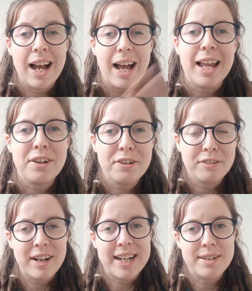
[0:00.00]
Hello
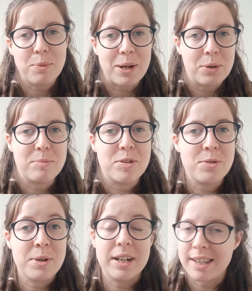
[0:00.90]
friend, welcome
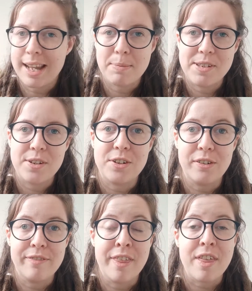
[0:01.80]
to another episode
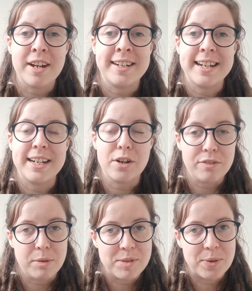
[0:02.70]
of the 30-day No
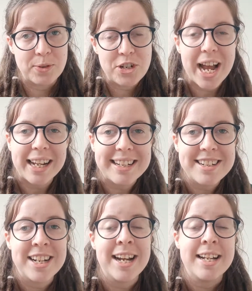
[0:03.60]
Film School
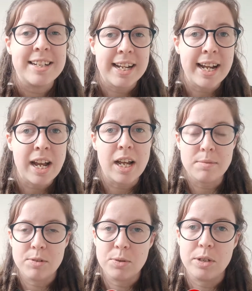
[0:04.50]
Challenge. Today I
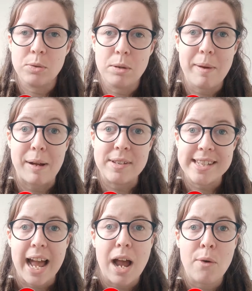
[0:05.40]
am talking all about
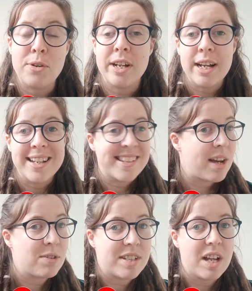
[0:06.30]
sound
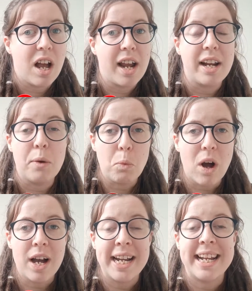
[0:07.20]
design and
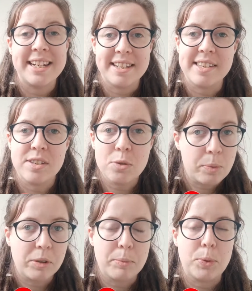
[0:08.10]
why it is
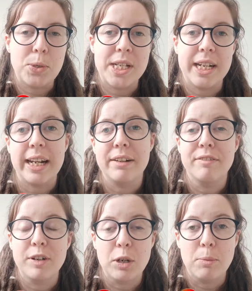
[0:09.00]
super important in
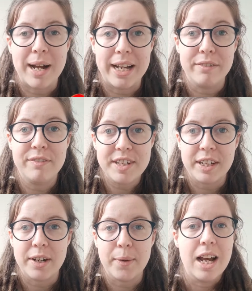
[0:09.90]
film and
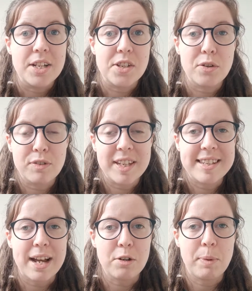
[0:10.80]
video. So for the
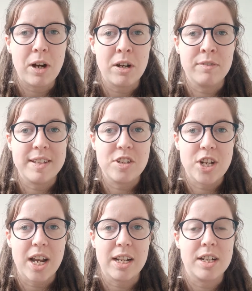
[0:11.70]
sound part of this
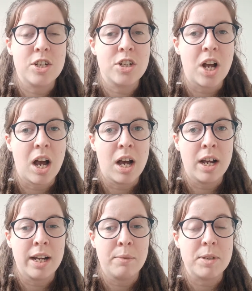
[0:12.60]
challenge,
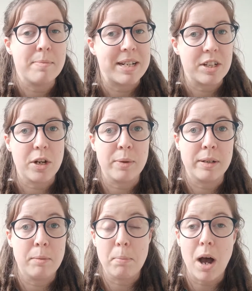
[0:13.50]
I was meant to go
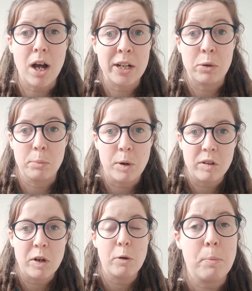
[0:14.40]
and buy or
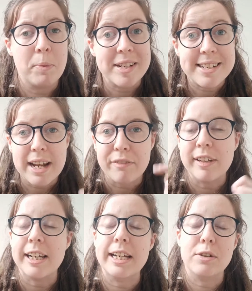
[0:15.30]
borrow, but
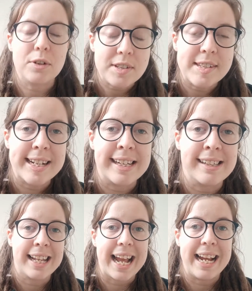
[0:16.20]
definitely not
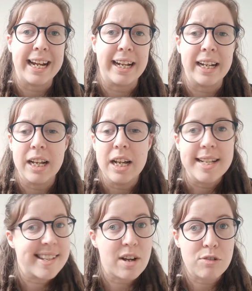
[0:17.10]
steal a
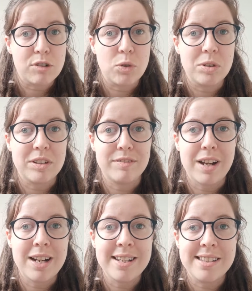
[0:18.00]
sound recording
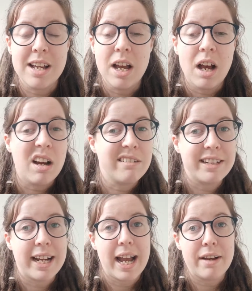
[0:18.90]
device. I
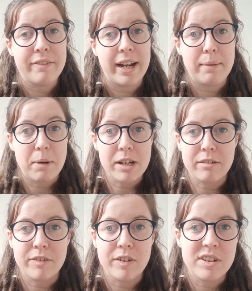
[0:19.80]
already have a
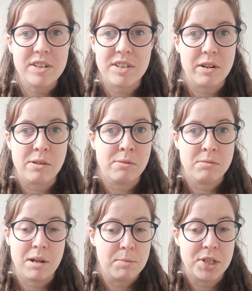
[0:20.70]
microphone, so
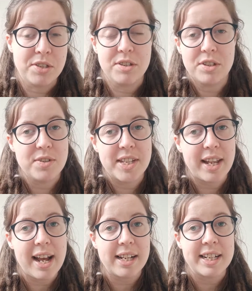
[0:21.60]
I'm just using that.